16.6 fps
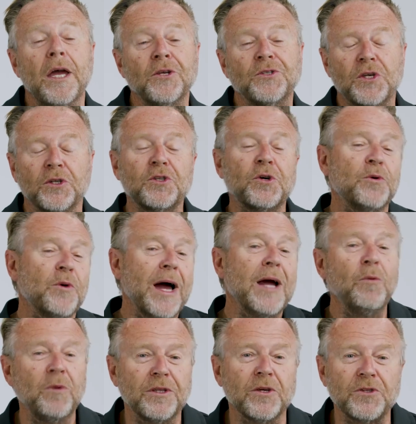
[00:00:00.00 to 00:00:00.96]
It's a terrain
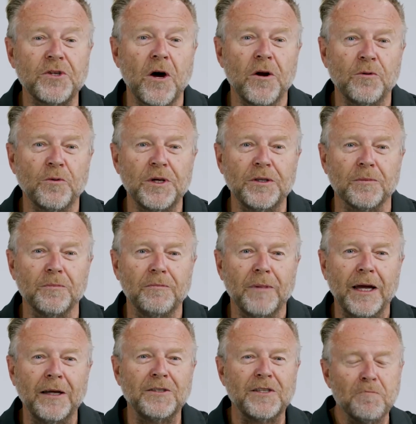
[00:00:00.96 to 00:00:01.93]
with its own rhythm
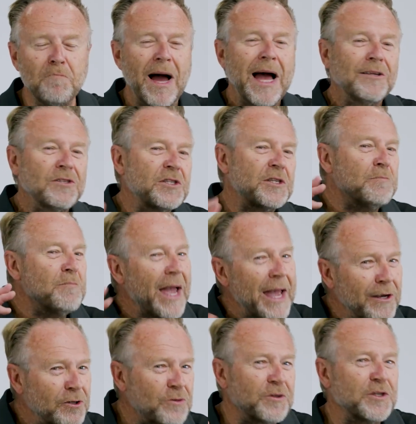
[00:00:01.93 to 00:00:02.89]
and demands some
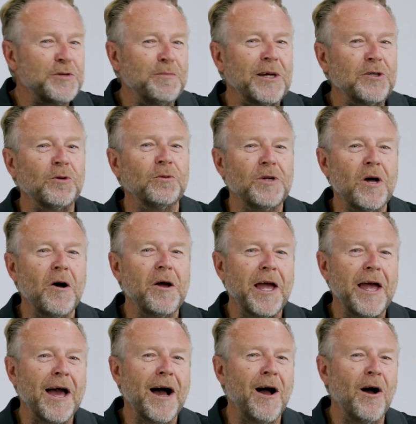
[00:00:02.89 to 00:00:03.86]
extra special
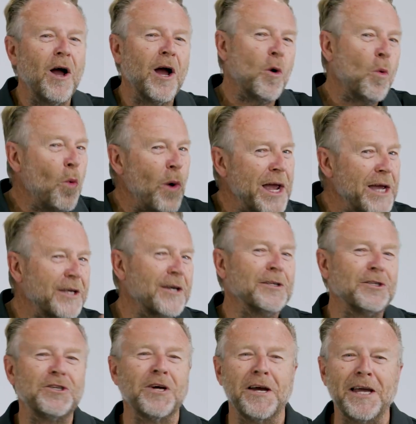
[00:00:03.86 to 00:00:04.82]
know-how, and we're going
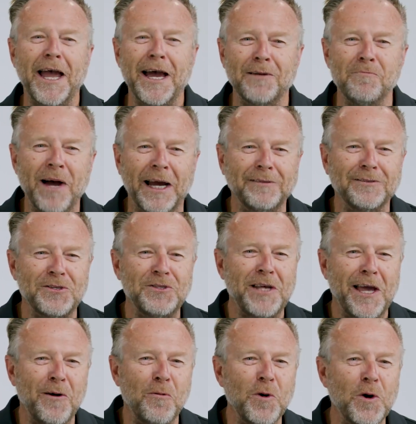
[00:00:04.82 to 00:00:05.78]
to show you how to make the
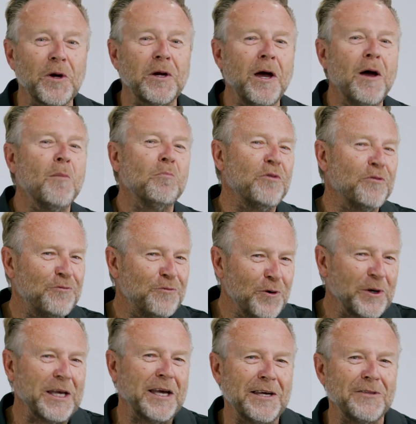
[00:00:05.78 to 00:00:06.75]
sand work
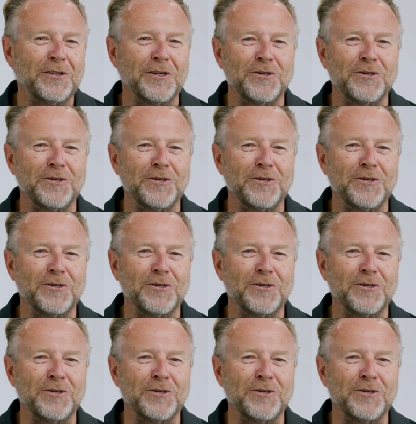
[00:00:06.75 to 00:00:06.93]
before you hit the